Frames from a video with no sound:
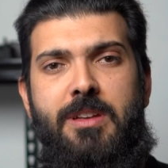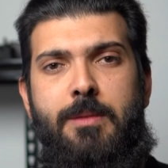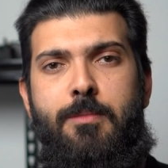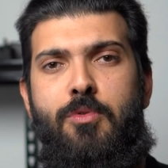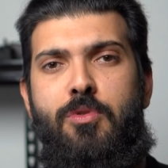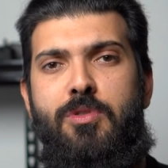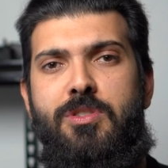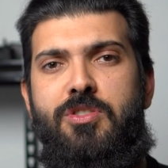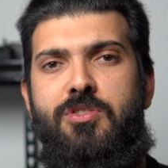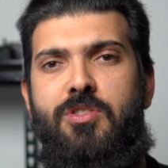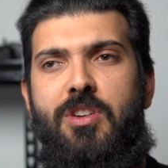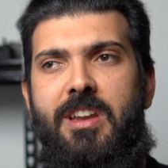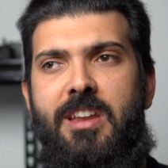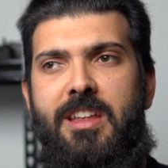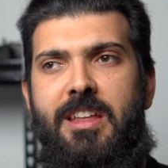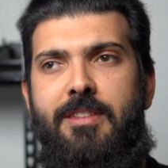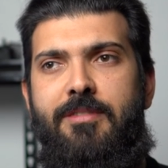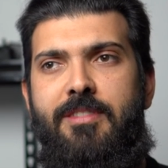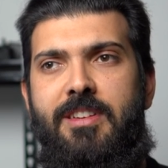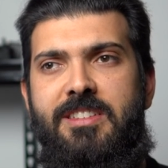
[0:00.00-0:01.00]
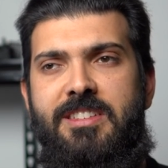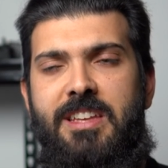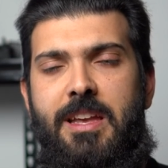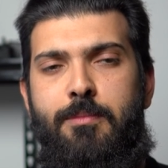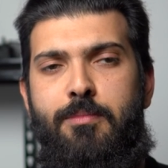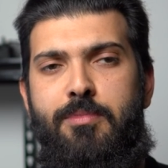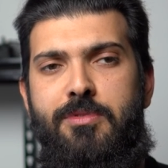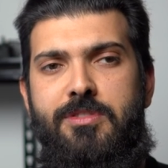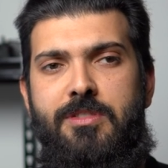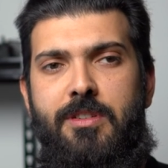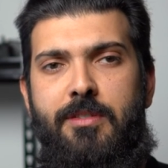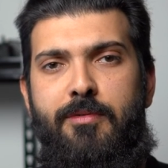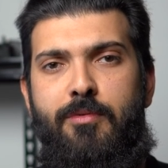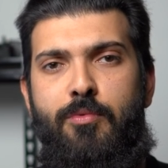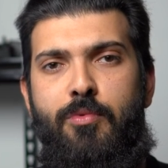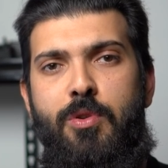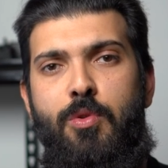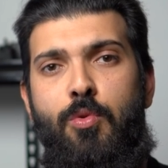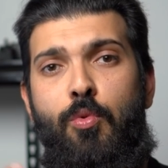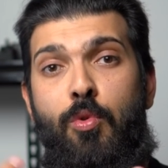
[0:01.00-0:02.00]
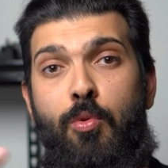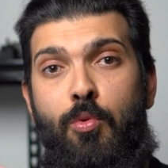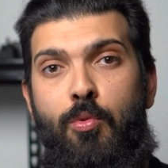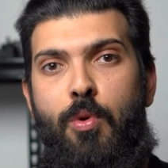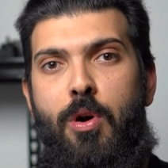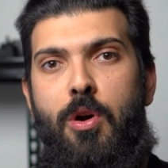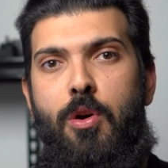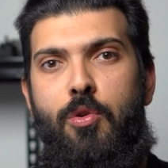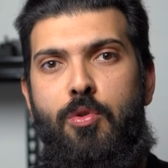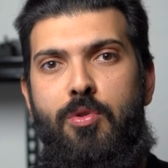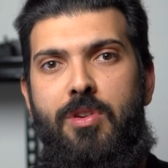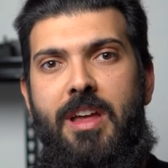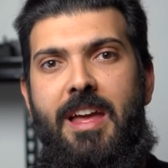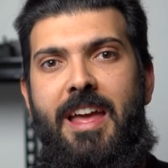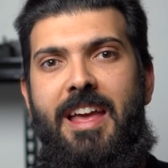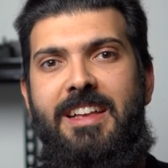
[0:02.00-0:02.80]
I'm always trying to give examples of real world